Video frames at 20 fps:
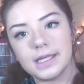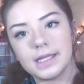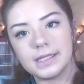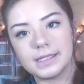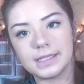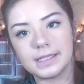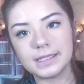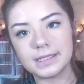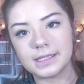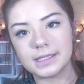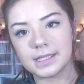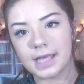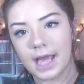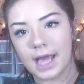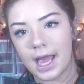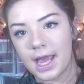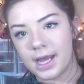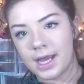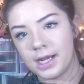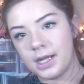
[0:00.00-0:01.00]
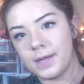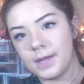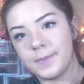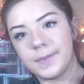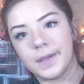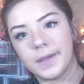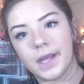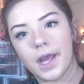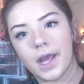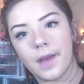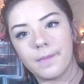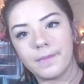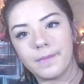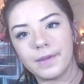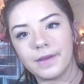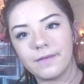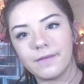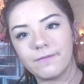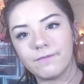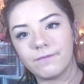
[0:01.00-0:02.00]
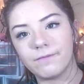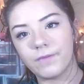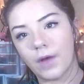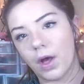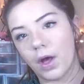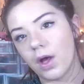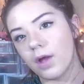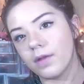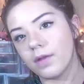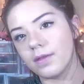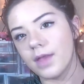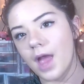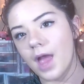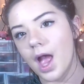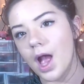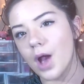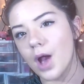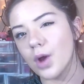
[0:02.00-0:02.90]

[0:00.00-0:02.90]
Wow. It's kind of becoming spring